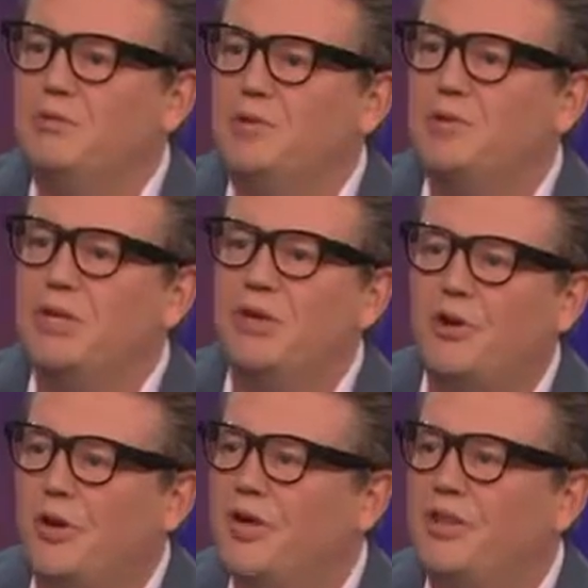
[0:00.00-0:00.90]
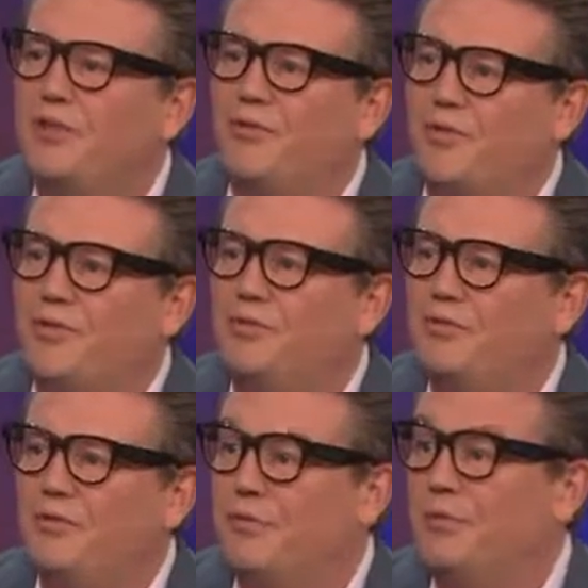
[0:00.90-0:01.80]
you can go in and the first
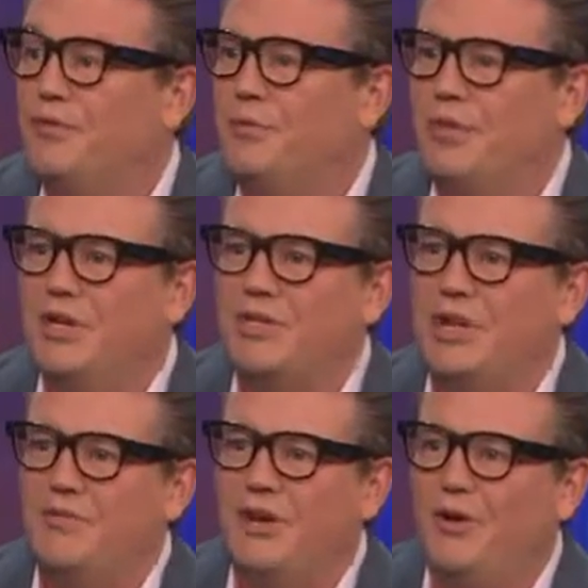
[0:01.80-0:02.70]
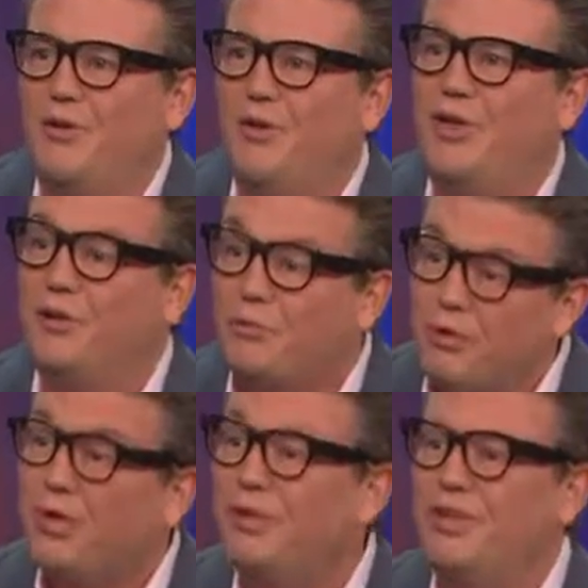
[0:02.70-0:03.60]
15 minutes, half an hour, you're like
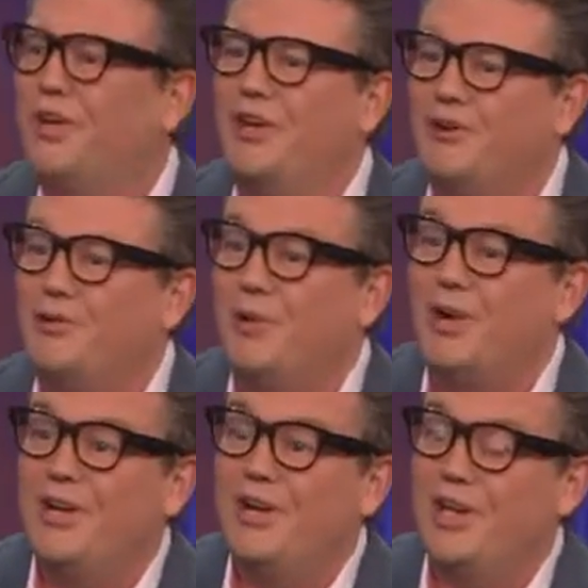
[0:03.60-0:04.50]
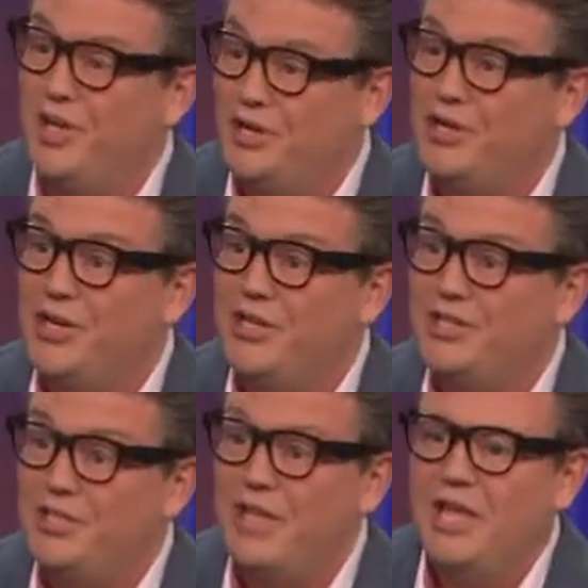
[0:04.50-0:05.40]
thrilled and
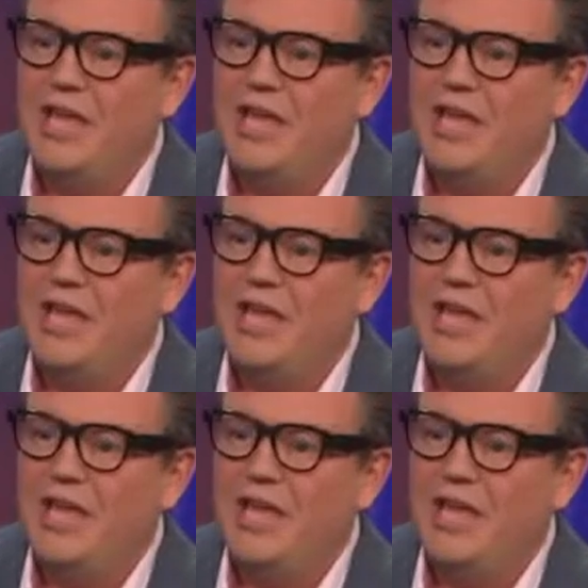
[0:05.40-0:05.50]
energized.